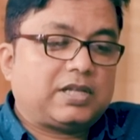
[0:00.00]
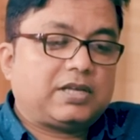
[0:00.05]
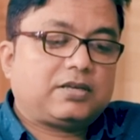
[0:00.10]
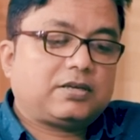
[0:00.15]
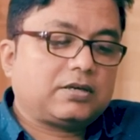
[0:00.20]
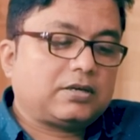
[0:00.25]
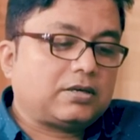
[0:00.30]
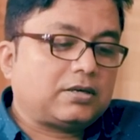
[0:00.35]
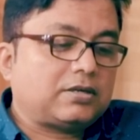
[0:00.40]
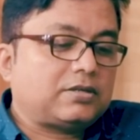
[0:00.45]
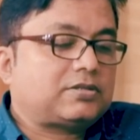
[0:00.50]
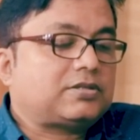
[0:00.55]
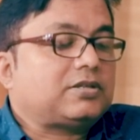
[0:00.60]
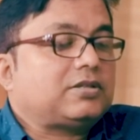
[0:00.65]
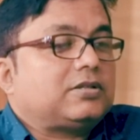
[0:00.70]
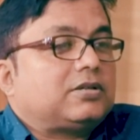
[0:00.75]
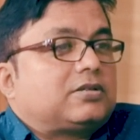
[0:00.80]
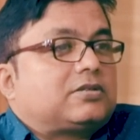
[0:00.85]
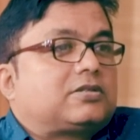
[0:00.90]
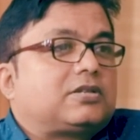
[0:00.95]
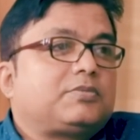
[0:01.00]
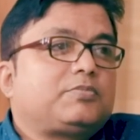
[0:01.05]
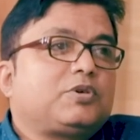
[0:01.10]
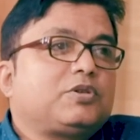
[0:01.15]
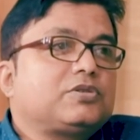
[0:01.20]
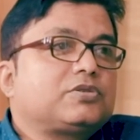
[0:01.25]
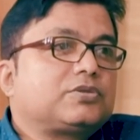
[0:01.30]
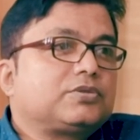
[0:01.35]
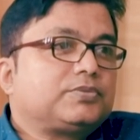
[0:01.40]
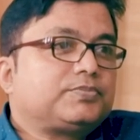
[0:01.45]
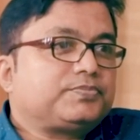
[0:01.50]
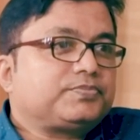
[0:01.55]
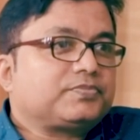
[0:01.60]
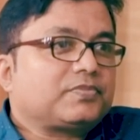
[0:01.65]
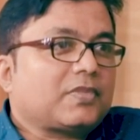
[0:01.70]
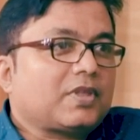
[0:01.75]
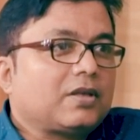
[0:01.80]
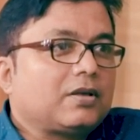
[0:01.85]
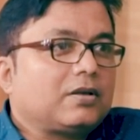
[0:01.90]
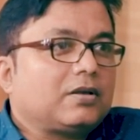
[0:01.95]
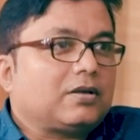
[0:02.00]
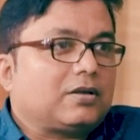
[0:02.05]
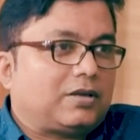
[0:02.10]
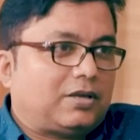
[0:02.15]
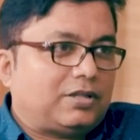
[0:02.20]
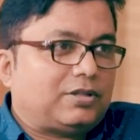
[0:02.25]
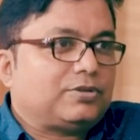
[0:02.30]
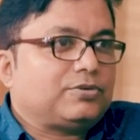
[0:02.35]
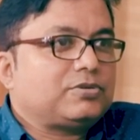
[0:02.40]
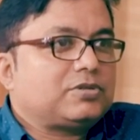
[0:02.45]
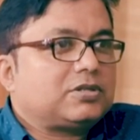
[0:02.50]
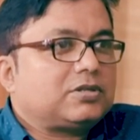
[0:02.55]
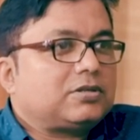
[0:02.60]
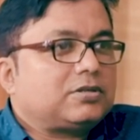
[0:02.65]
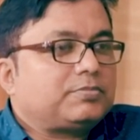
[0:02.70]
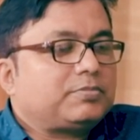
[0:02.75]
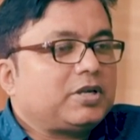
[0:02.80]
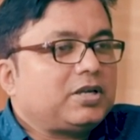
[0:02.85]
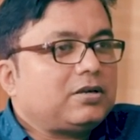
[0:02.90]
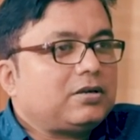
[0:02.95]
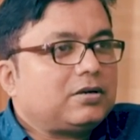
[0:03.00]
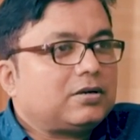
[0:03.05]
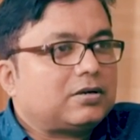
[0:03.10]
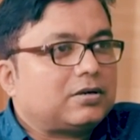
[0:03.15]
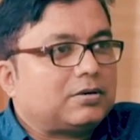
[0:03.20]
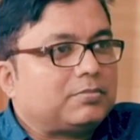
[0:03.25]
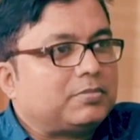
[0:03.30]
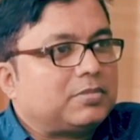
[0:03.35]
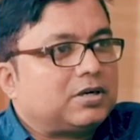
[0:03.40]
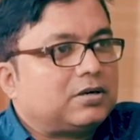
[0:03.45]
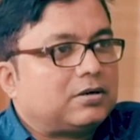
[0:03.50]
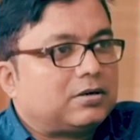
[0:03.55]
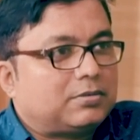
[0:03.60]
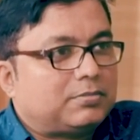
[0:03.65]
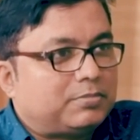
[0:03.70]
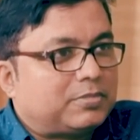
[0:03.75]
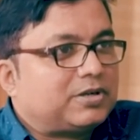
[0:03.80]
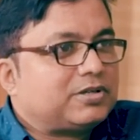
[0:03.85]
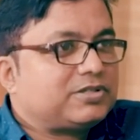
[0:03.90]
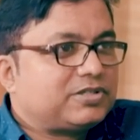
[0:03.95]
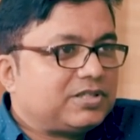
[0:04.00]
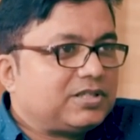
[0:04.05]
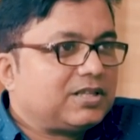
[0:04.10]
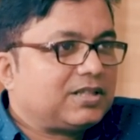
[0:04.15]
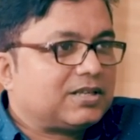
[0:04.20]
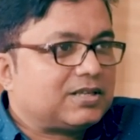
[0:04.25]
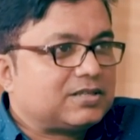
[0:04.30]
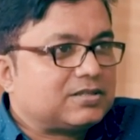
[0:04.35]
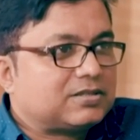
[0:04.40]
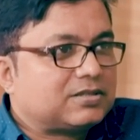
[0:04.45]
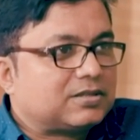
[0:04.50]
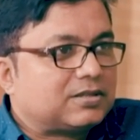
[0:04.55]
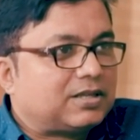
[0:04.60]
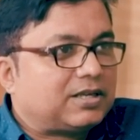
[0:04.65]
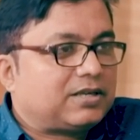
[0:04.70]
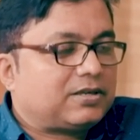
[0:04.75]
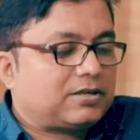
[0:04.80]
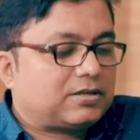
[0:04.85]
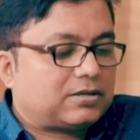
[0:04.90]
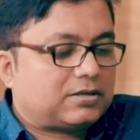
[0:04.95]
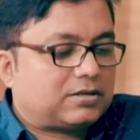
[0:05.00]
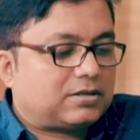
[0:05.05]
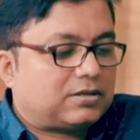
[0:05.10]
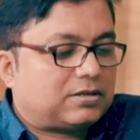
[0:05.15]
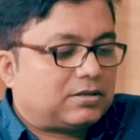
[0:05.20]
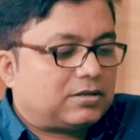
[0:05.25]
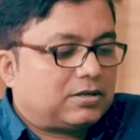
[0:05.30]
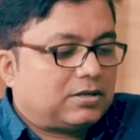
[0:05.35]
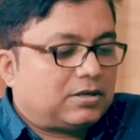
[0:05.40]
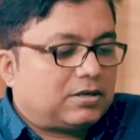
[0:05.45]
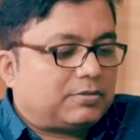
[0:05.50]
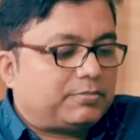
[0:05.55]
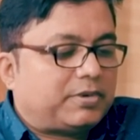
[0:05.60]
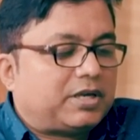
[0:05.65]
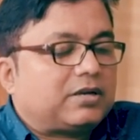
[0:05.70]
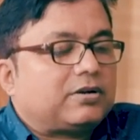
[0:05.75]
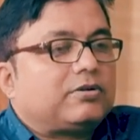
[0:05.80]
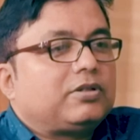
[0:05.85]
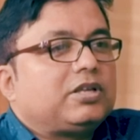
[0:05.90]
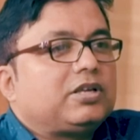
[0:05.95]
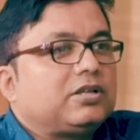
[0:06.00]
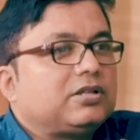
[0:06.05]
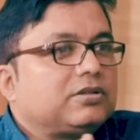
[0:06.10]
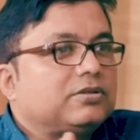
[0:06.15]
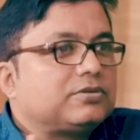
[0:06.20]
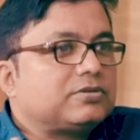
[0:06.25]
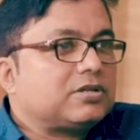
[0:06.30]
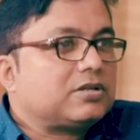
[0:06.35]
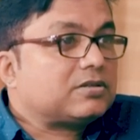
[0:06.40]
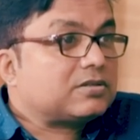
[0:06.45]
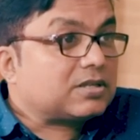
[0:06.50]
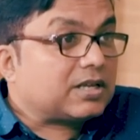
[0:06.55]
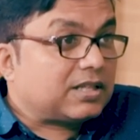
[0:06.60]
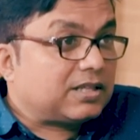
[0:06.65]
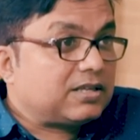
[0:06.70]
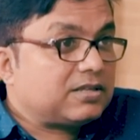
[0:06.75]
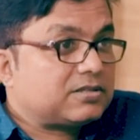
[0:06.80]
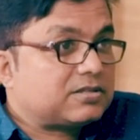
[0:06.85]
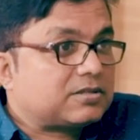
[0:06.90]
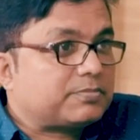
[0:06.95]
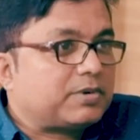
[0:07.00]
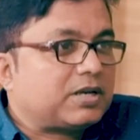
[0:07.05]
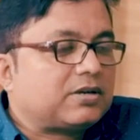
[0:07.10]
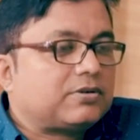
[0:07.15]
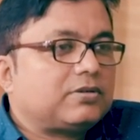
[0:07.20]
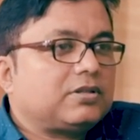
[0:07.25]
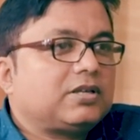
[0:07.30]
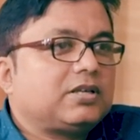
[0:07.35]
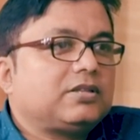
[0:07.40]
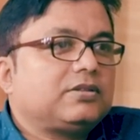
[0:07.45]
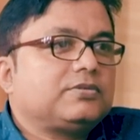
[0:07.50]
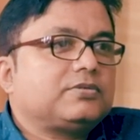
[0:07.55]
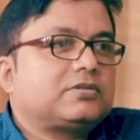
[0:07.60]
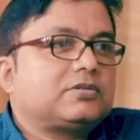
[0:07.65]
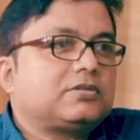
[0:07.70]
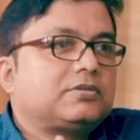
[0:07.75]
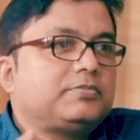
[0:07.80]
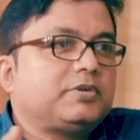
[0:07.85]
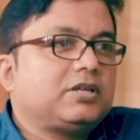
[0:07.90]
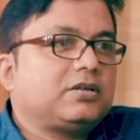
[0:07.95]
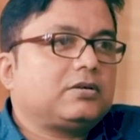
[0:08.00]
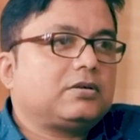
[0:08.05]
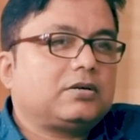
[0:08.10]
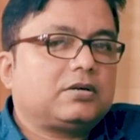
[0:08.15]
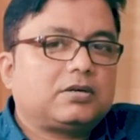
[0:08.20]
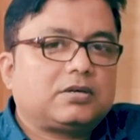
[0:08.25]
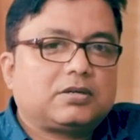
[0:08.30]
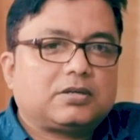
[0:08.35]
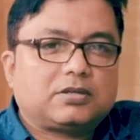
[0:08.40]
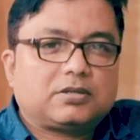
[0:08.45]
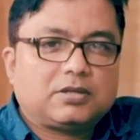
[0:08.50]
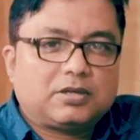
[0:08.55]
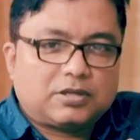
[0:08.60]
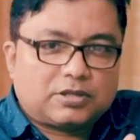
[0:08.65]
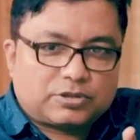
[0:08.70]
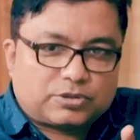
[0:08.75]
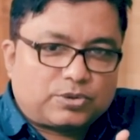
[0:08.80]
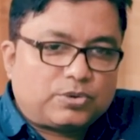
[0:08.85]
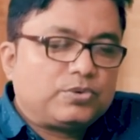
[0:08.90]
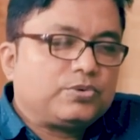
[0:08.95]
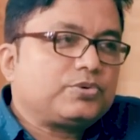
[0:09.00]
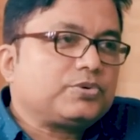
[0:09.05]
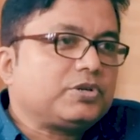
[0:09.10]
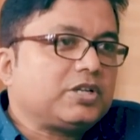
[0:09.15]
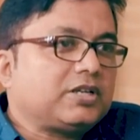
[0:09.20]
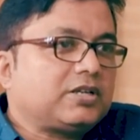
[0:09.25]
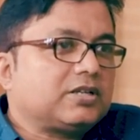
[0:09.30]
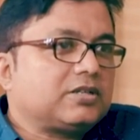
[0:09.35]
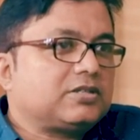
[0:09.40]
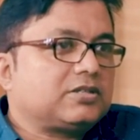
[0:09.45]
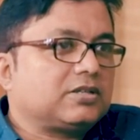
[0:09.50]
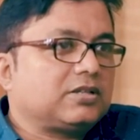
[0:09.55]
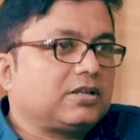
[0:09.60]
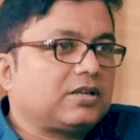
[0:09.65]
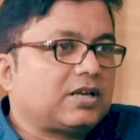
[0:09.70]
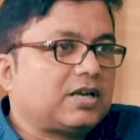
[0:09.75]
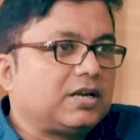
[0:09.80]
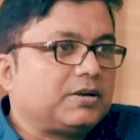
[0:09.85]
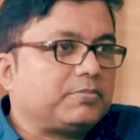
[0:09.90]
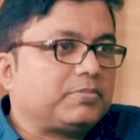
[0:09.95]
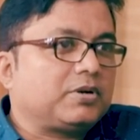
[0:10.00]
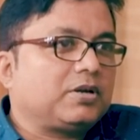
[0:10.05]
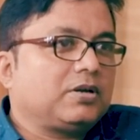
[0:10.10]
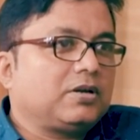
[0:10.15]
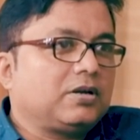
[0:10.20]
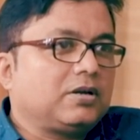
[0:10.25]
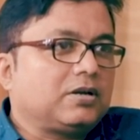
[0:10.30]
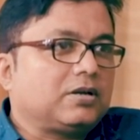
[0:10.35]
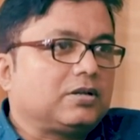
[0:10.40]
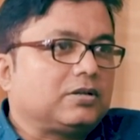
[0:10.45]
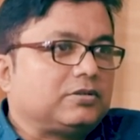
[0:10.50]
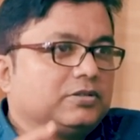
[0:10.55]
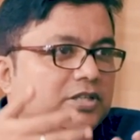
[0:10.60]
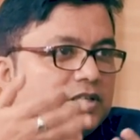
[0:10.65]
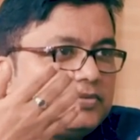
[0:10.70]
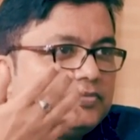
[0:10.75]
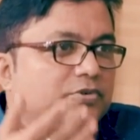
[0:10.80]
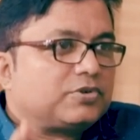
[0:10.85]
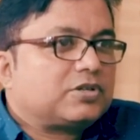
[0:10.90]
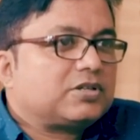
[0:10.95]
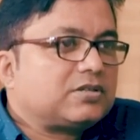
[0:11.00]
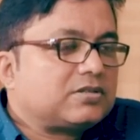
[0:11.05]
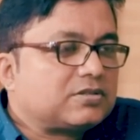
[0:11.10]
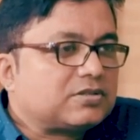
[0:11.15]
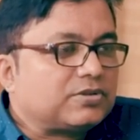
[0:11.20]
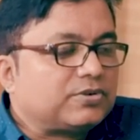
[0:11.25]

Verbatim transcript: like it's in Assam also. Hindus are being marginalized, like Bengali Hindus. It's alleged Bengali Hindus are being thrown to detention camp. Devotees'